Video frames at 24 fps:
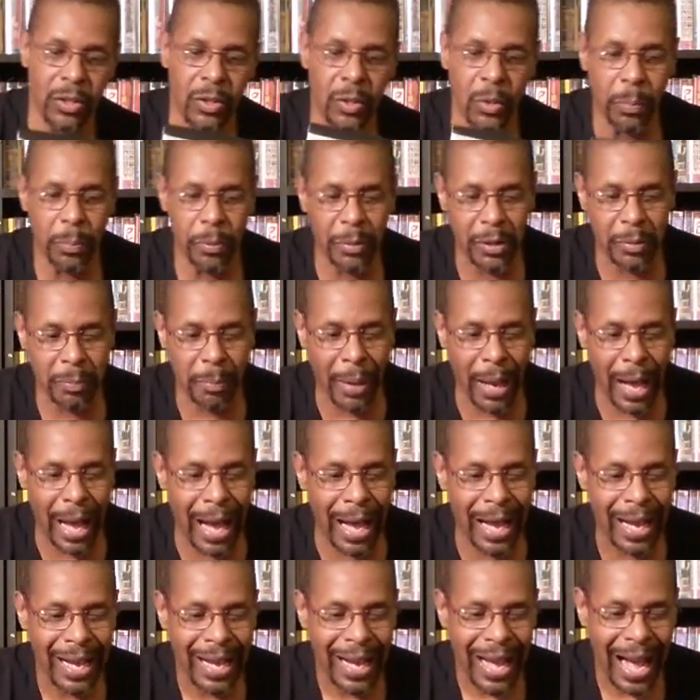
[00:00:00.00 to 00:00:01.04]
Super
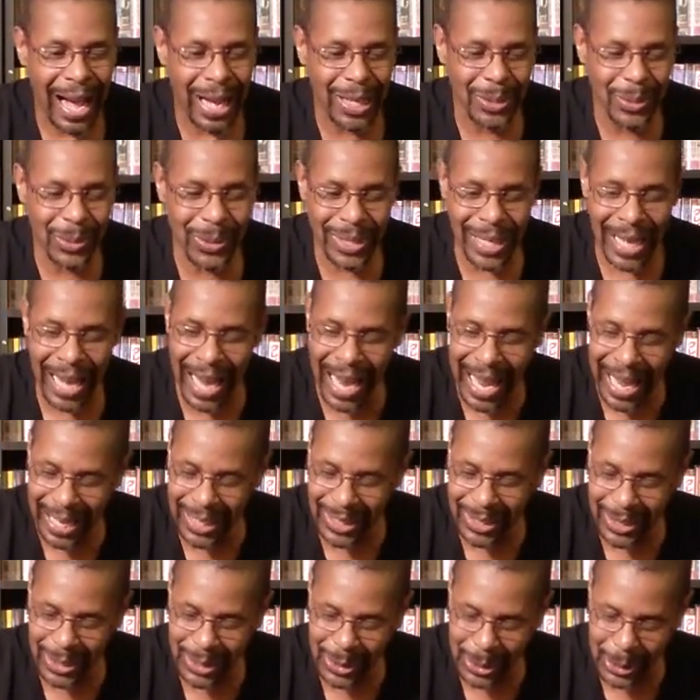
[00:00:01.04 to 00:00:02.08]
Spy, I used to
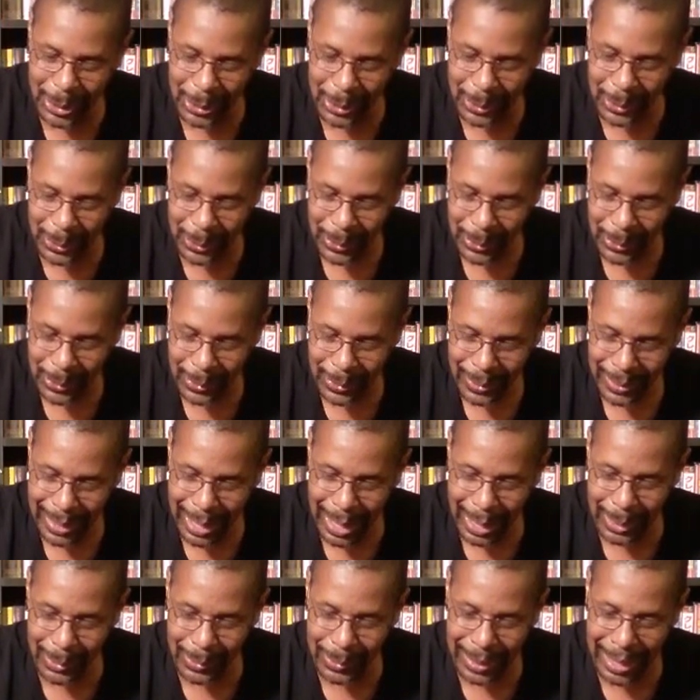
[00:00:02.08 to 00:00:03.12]
have this too.
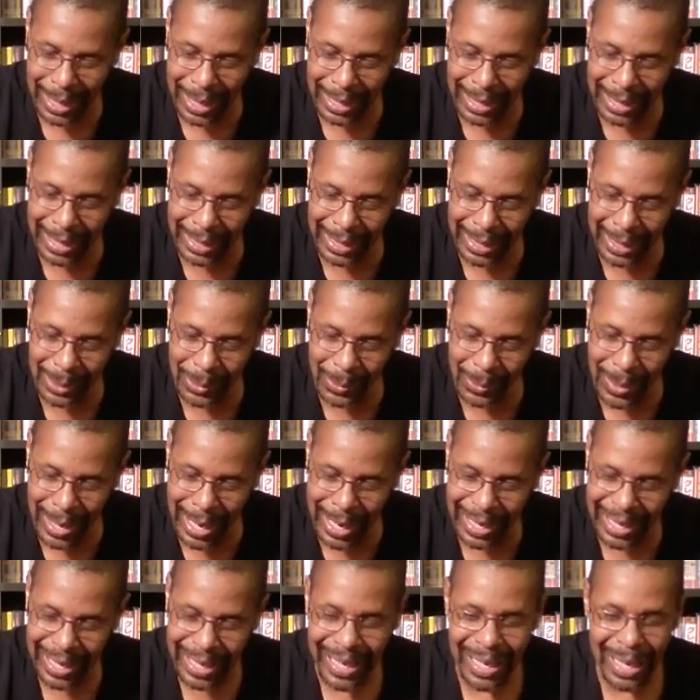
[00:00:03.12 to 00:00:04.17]
Another one I let get
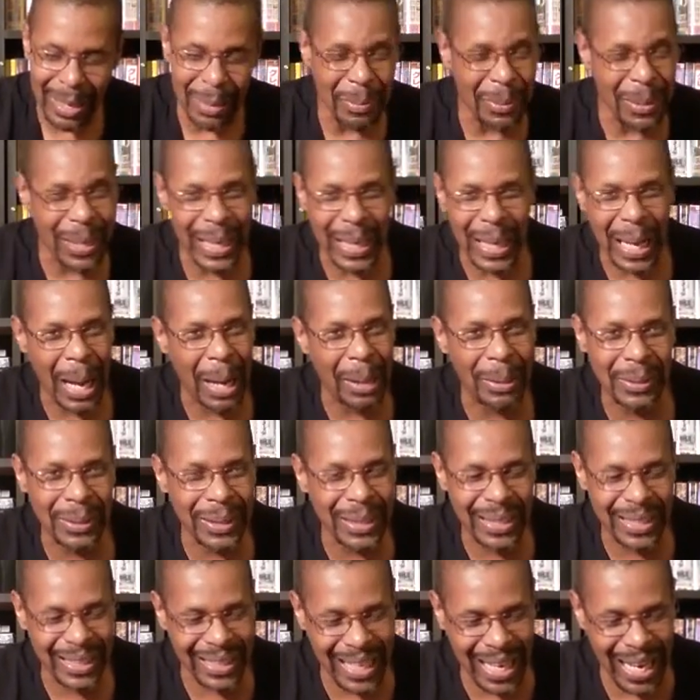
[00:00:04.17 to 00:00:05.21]
away. But
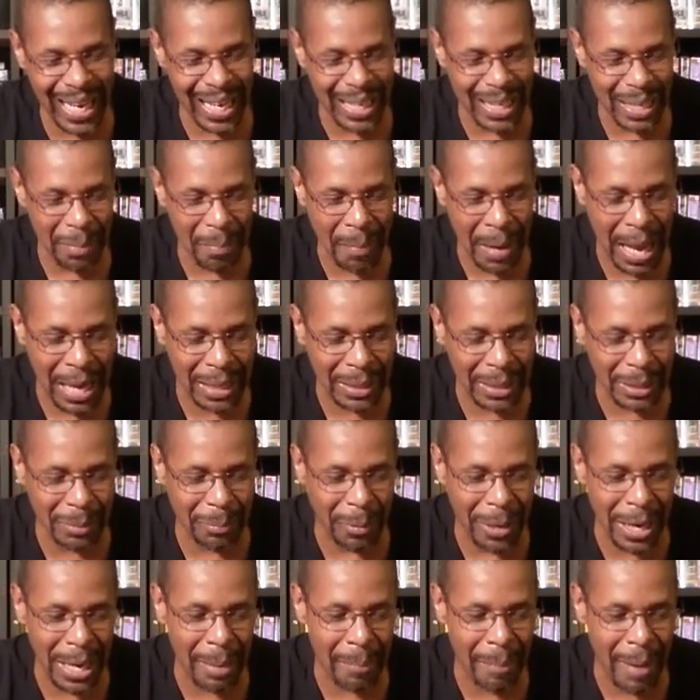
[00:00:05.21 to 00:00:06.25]
just seeing it, man, just
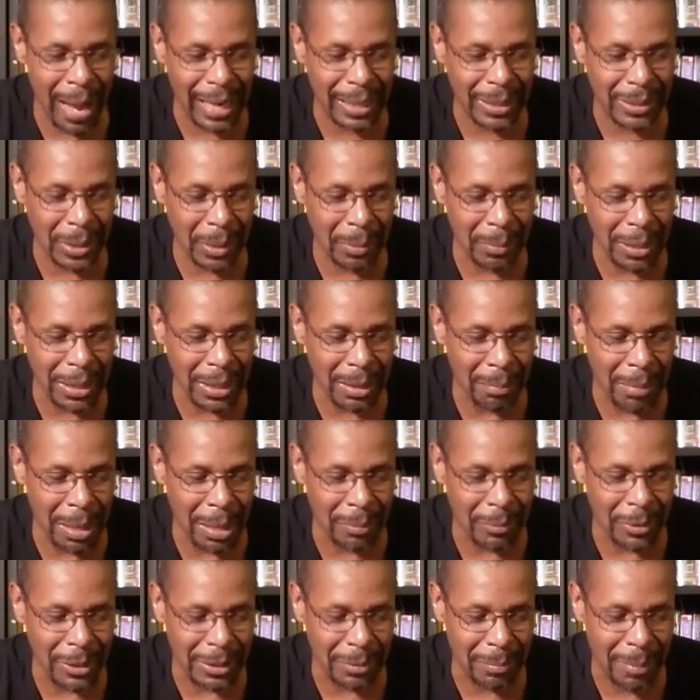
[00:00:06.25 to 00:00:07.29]
bring back so many
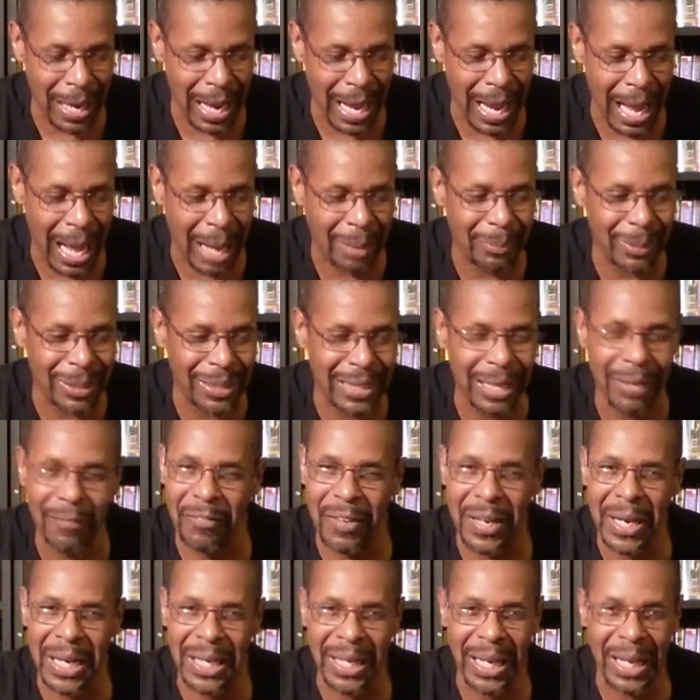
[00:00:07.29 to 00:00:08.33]
memories, man, how much
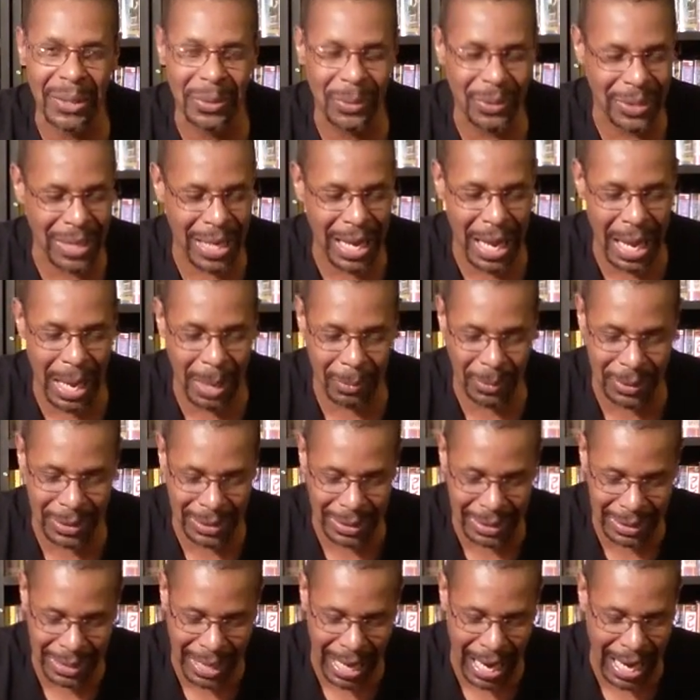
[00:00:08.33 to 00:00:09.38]
fun I used to have with
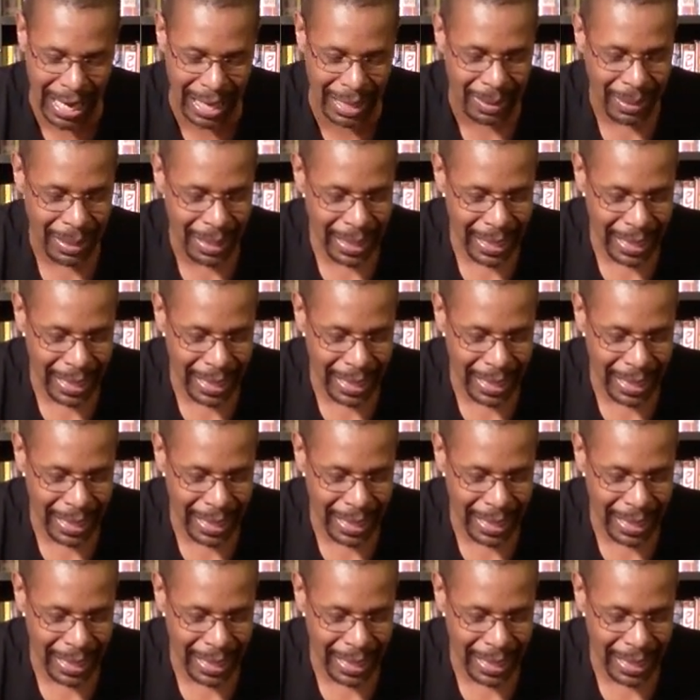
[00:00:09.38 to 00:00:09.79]
this game.